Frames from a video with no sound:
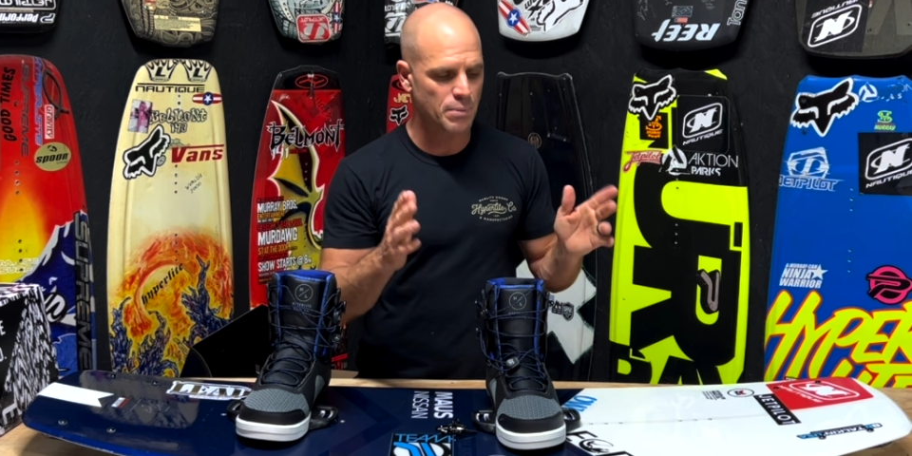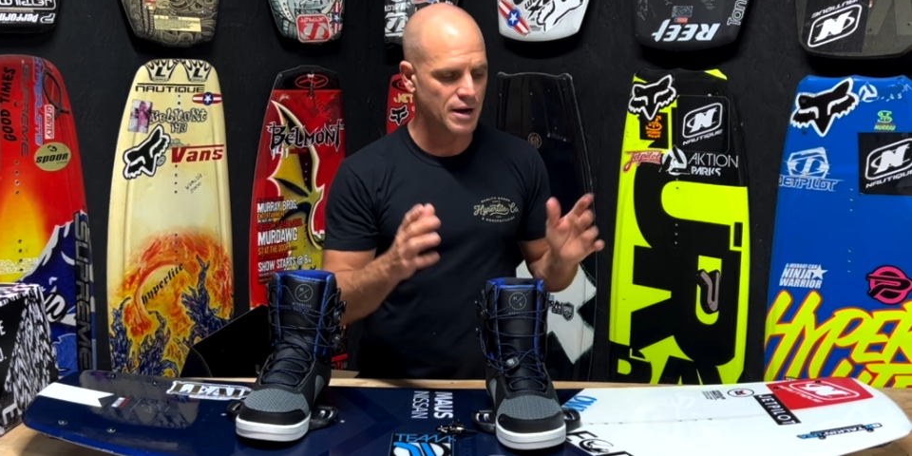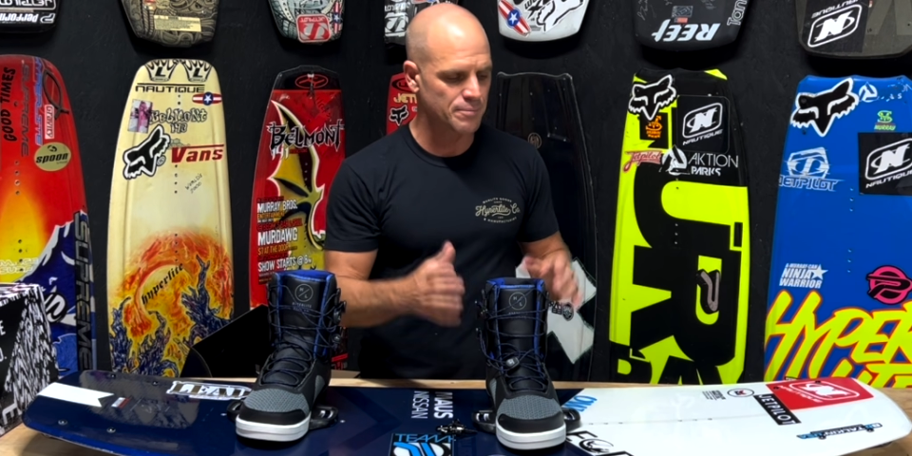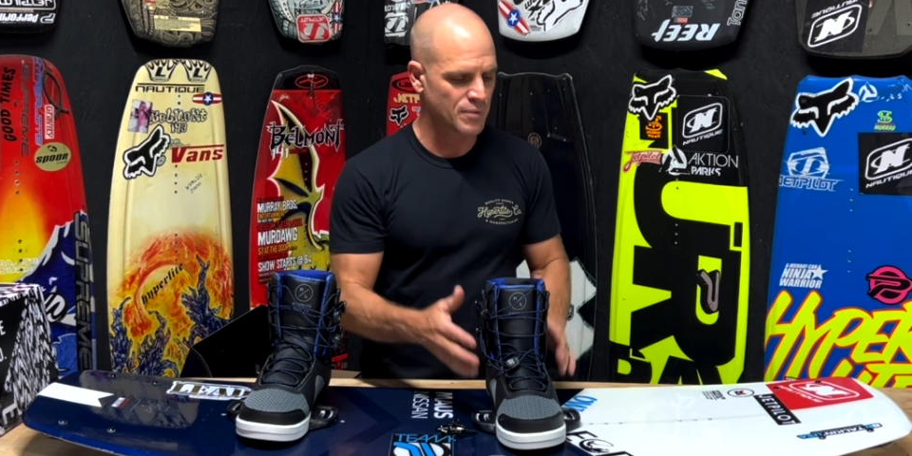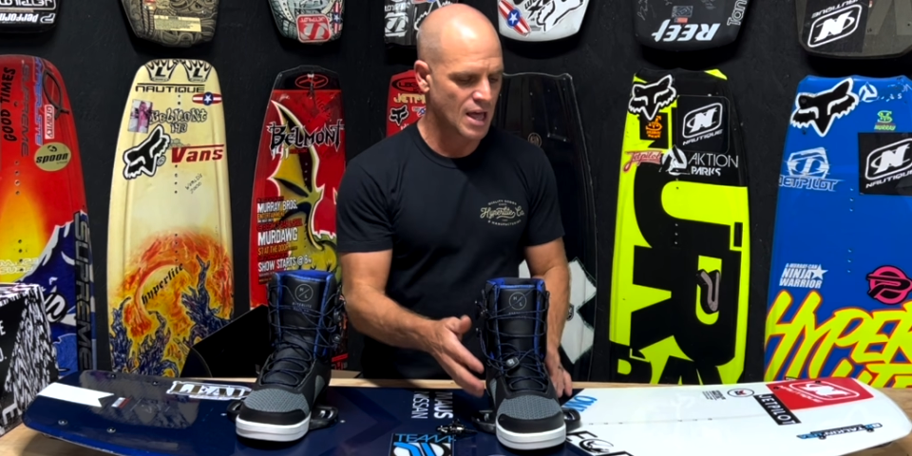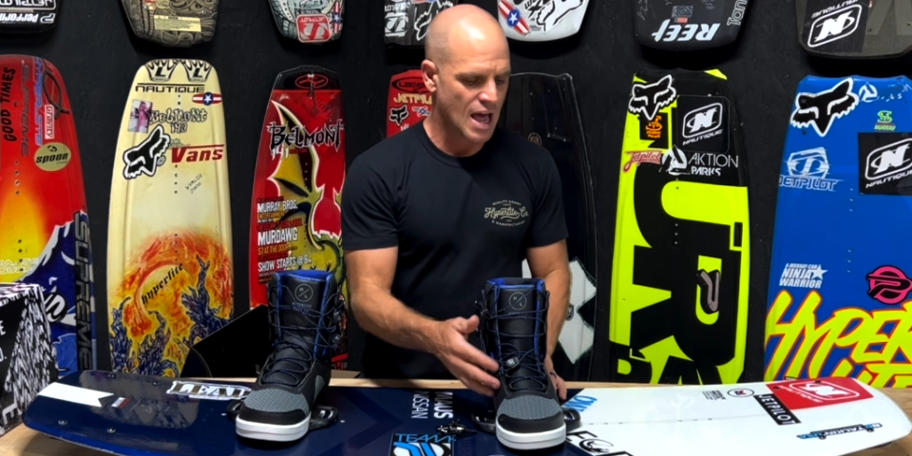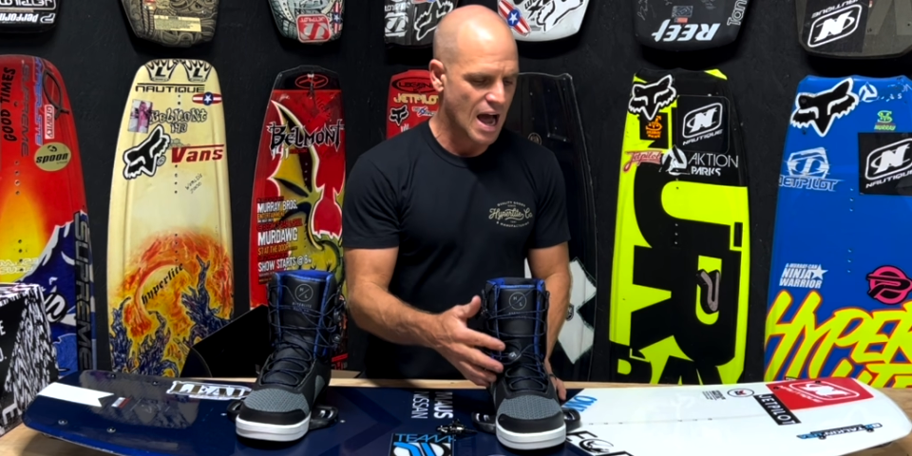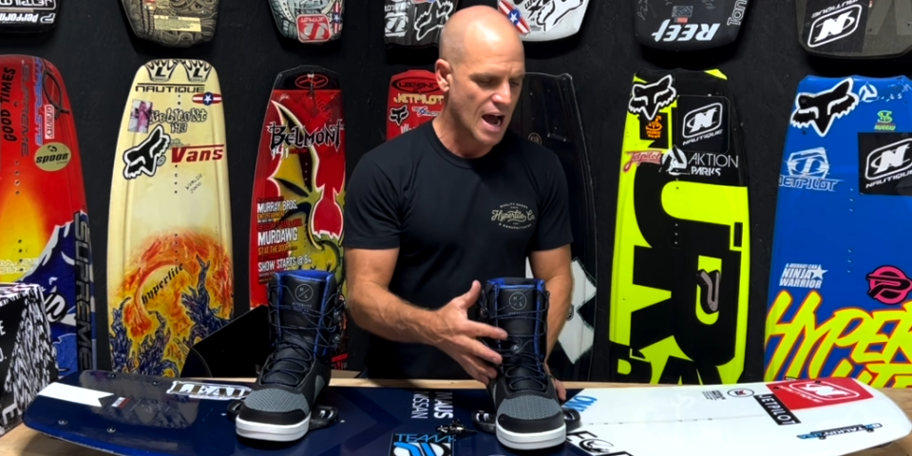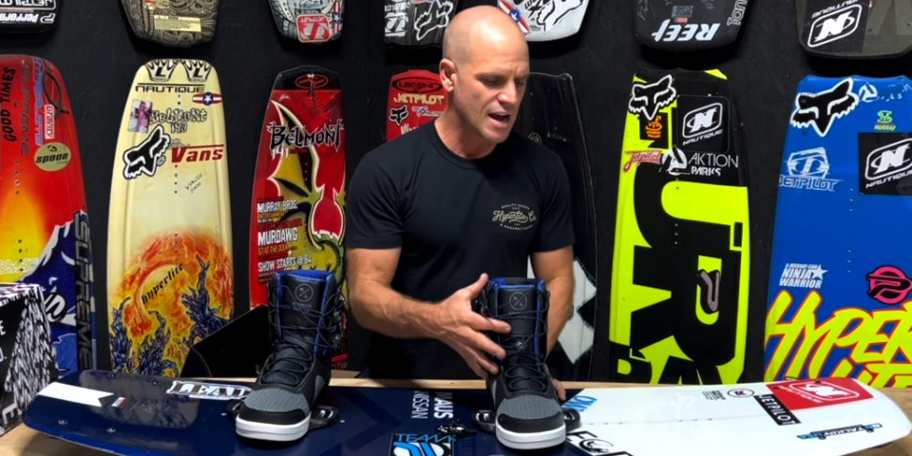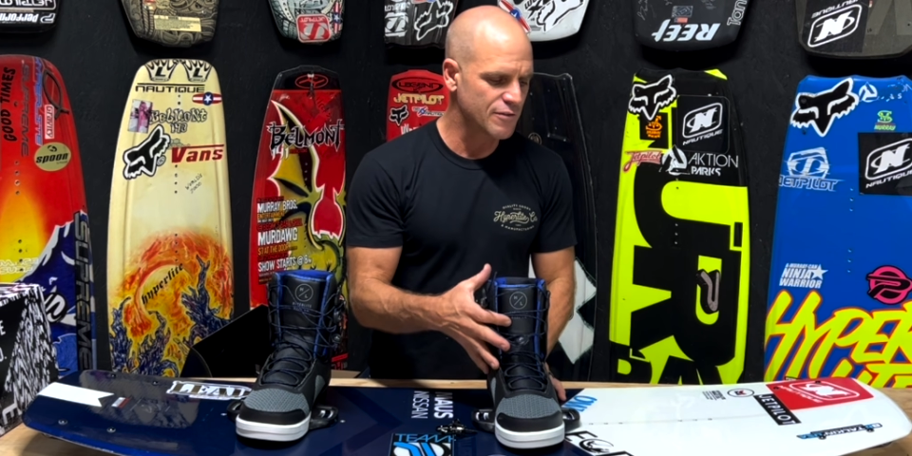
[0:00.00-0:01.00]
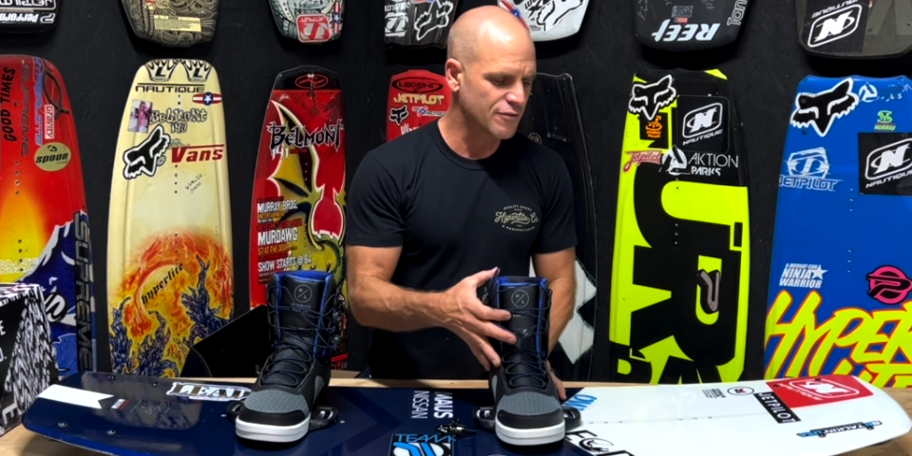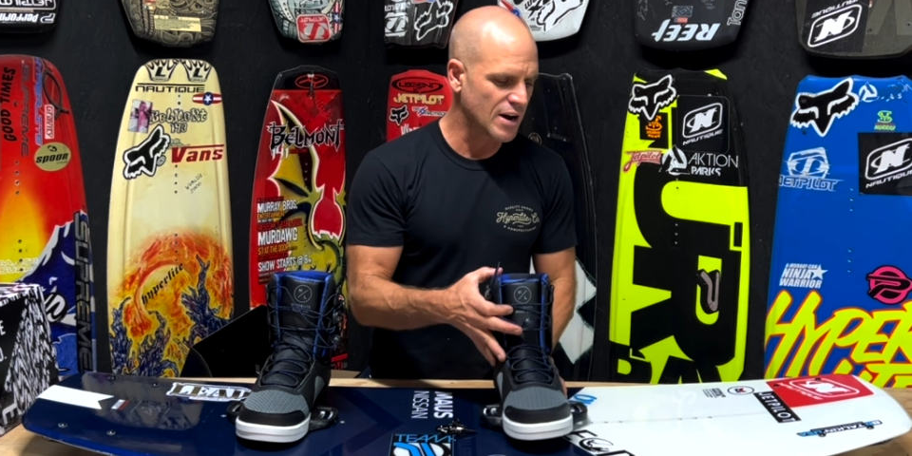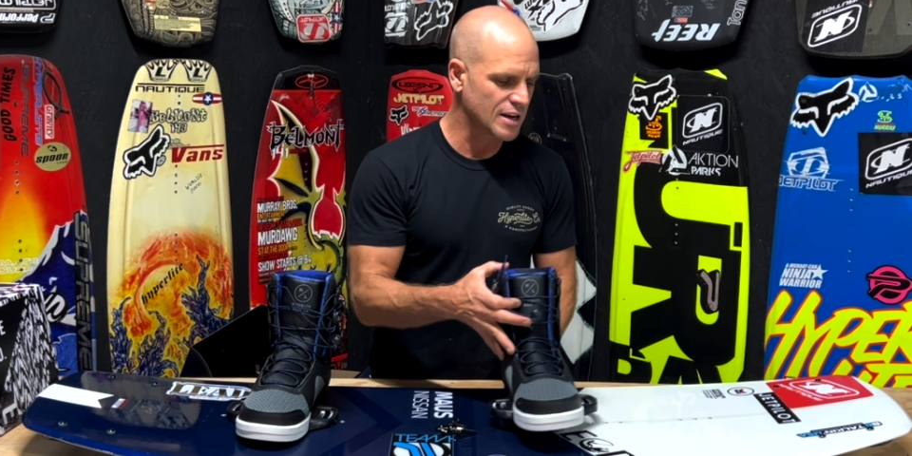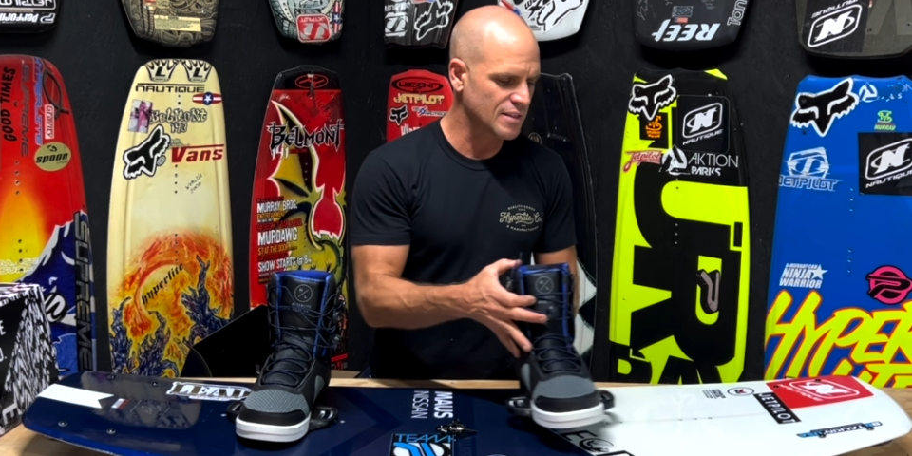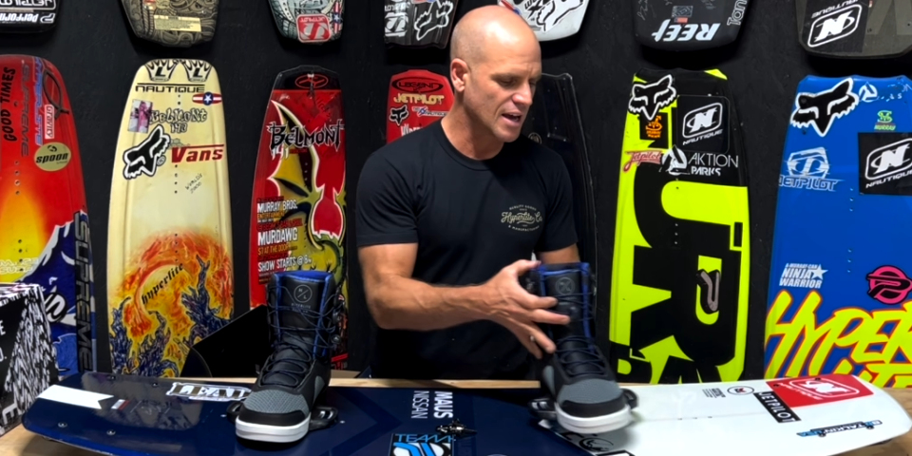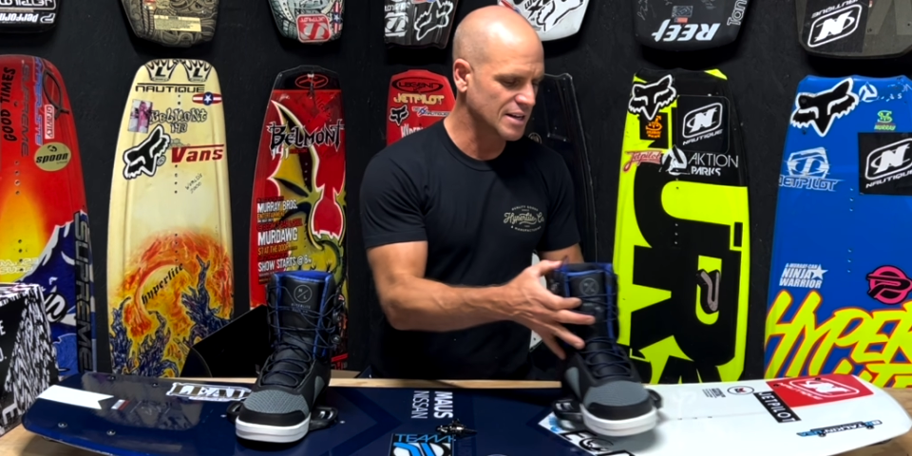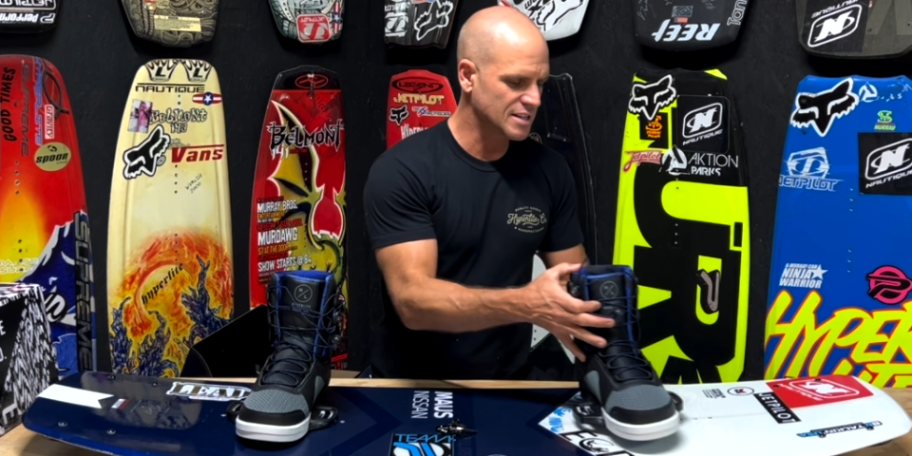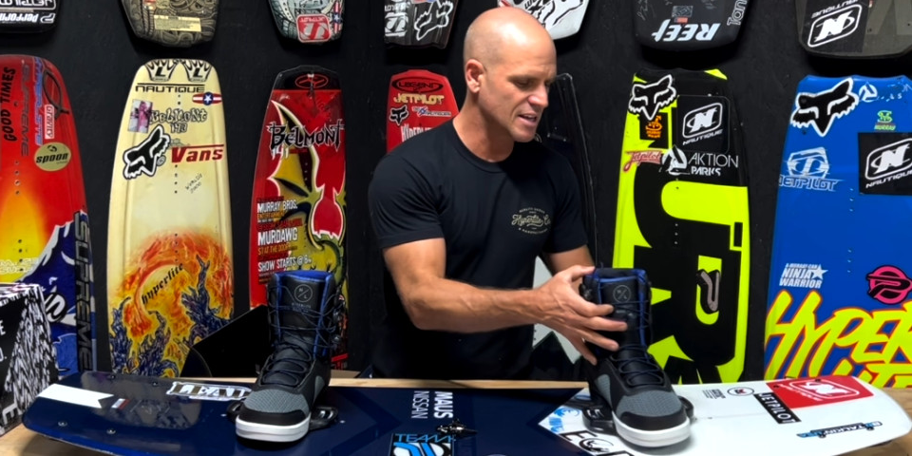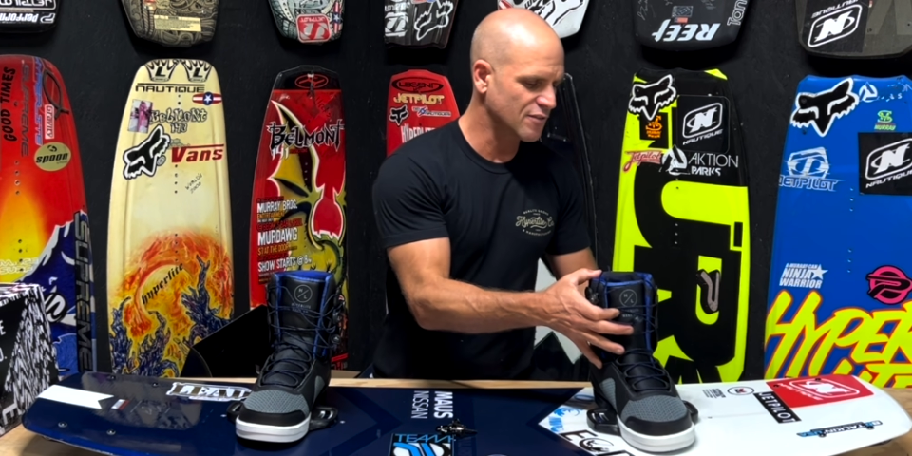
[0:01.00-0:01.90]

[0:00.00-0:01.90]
but I find that